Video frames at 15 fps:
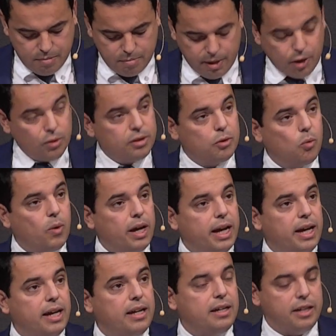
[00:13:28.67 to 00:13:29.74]
But on the
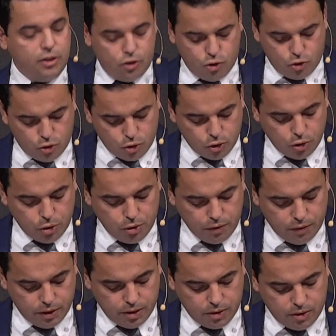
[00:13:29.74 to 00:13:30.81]
way, his
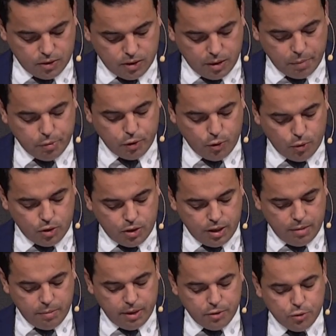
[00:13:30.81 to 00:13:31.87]
servants approached
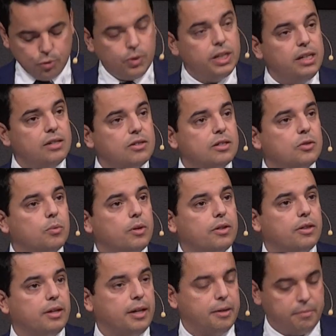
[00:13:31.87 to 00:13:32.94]
him and reasoned
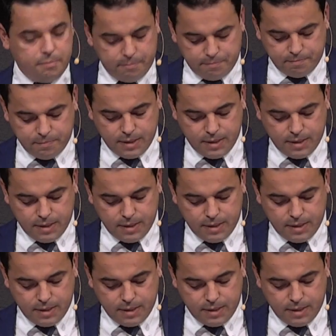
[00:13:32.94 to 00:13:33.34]
with him